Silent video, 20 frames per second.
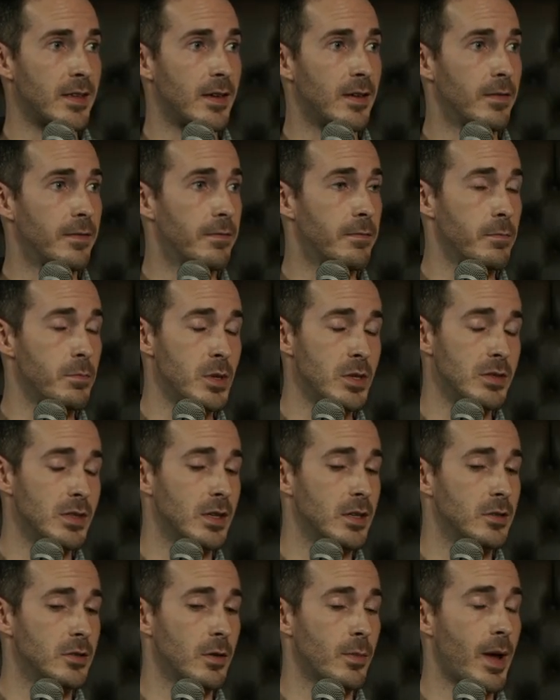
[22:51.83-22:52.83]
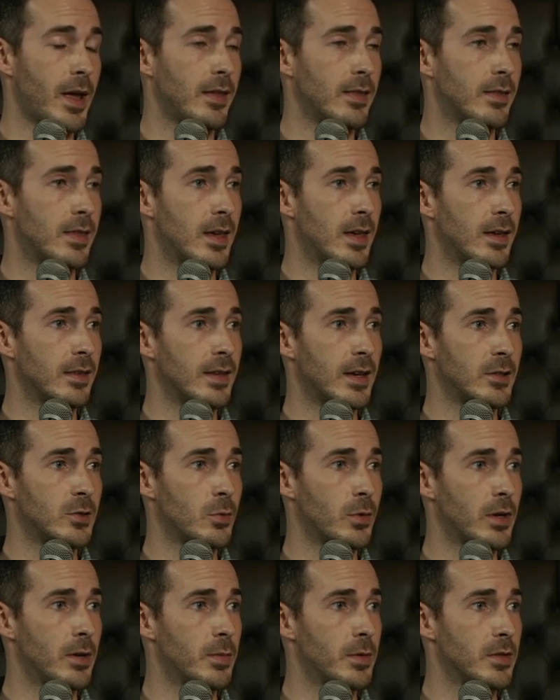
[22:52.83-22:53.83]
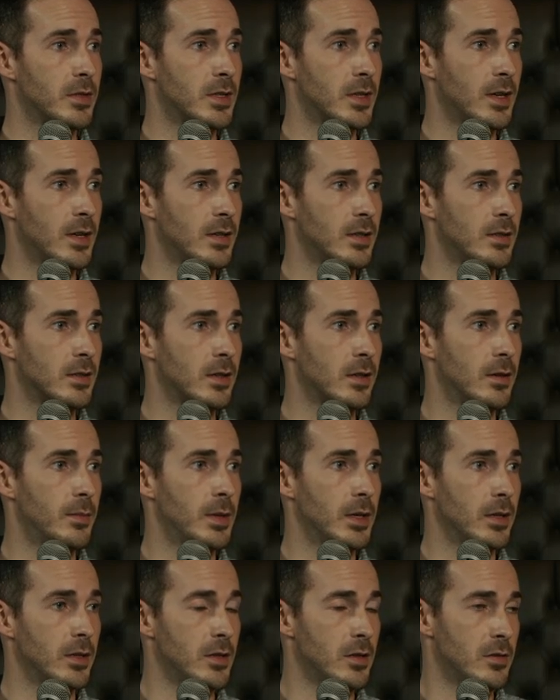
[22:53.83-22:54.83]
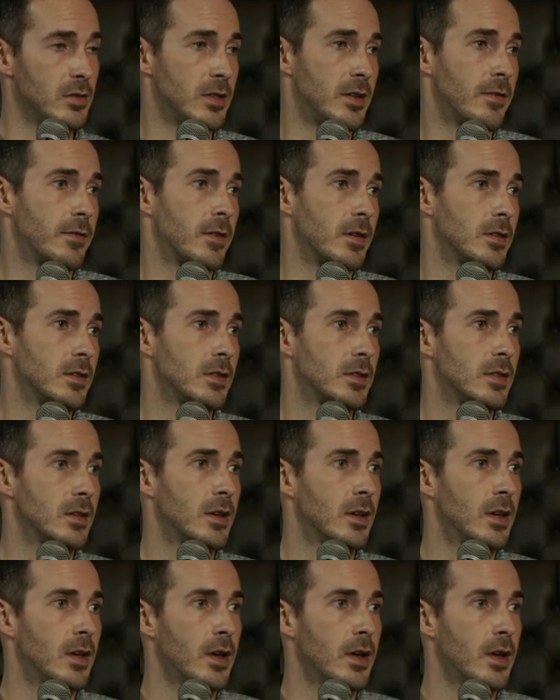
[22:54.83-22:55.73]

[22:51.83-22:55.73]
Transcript: If music is your main thing, that 20% is going to be a huge difference. Yeah.